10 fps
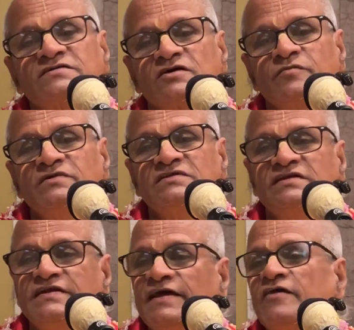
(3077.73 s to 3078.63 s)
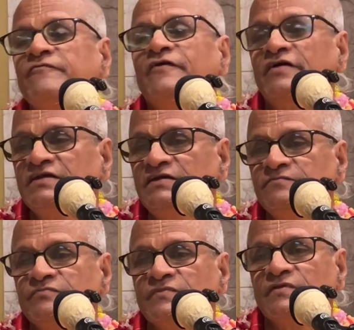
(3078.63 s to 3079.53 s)
Basara means the day of Hari.
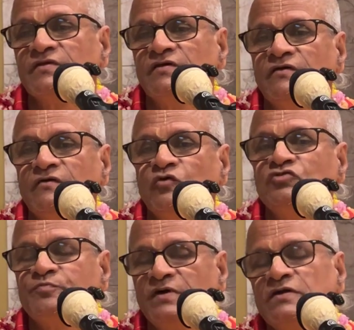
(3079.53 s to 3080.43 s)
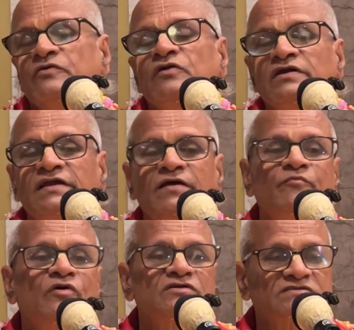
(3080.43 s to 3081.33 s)
We spend whole day
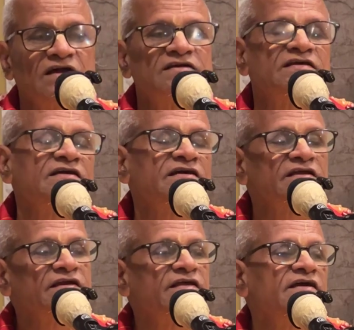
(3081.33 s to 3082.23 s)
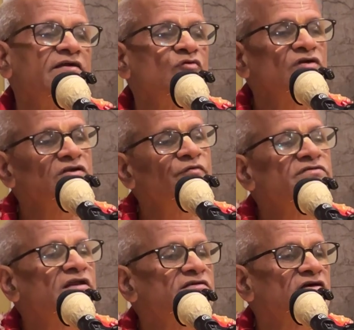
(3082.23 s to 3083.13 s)
more chanting, reading, doing
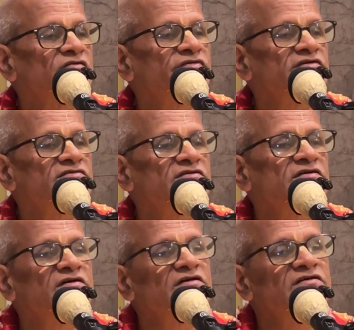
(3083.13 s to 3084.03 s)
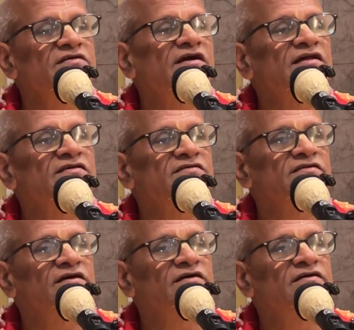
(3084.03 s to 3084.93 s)
devotional service. The
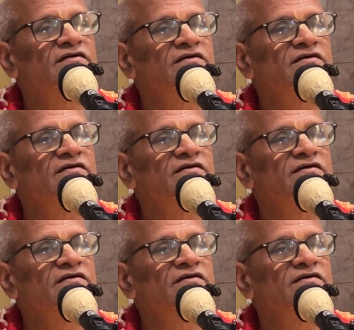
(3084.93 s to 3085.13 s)
Ekadashi day.